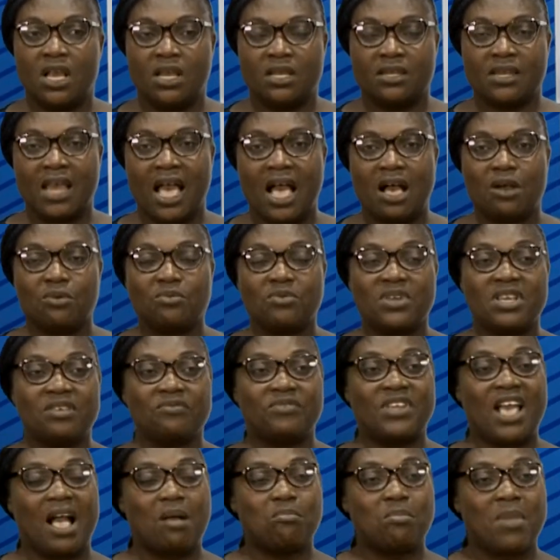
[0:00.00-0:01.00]
Now, if
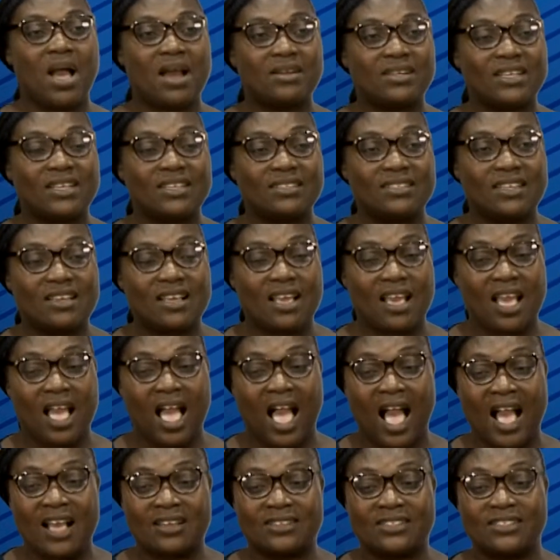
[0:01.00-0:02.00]
they are married
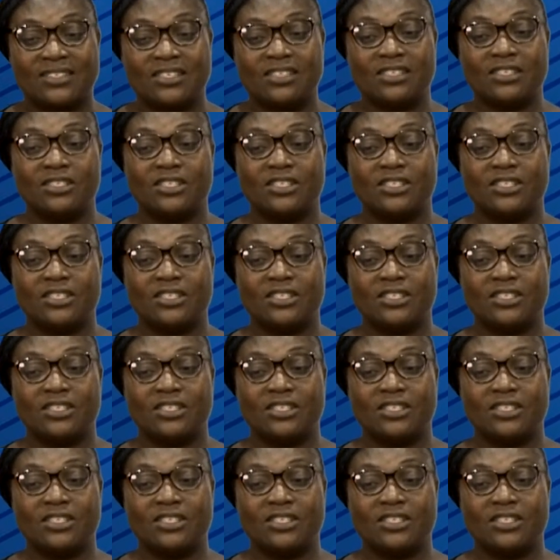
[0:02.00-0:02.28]
and